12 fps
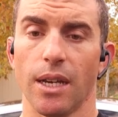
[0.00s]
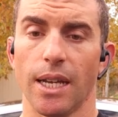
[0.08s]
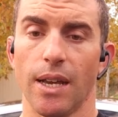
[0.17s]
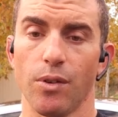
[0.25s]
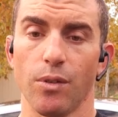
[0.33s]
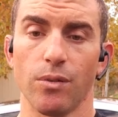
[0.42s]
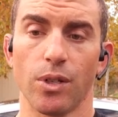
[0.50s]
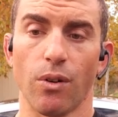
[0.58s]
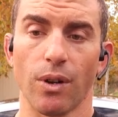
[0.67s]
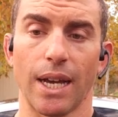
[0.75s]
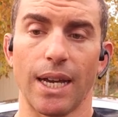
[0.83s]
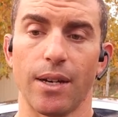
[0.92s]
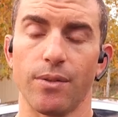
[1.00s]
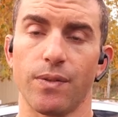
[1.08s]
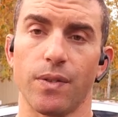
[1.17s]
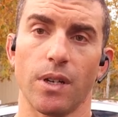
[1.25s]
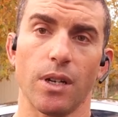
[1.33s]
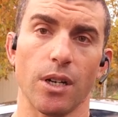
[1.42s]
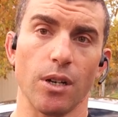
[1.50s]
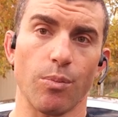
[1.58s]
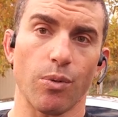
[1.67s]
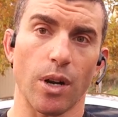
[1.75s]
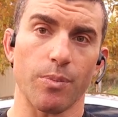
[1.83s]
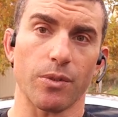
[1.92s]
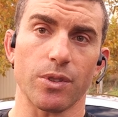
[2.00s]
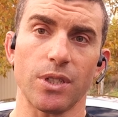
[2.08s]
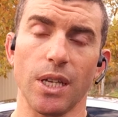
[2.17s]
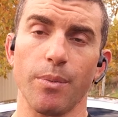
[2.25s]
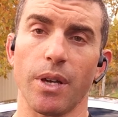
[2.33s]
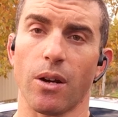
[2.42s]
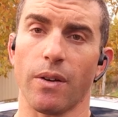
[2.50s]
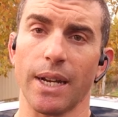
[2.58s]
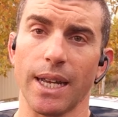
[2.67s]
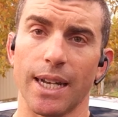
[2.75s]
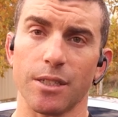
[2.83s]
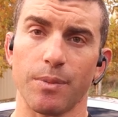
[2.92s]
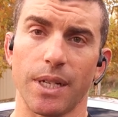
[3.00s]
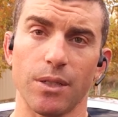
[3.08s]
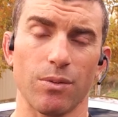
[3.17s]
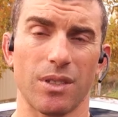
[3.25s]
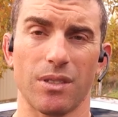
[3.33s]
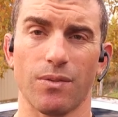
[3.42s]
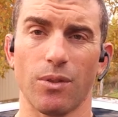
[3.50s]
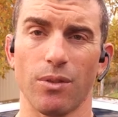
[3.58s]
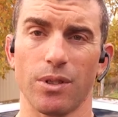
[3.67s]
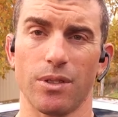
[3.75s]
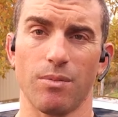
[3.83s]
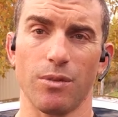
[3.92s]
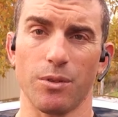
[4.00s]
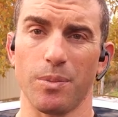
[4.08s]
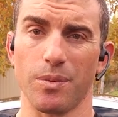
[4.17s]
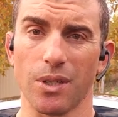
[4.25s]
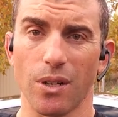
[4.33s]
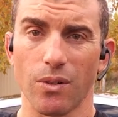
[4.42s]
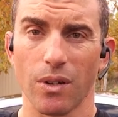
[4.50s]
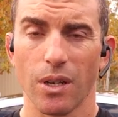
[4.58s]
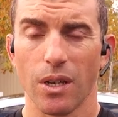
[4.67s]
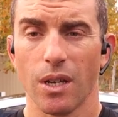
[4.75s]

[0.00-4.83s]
if you don't have, proper CBRN gas masks, which of course most people don't,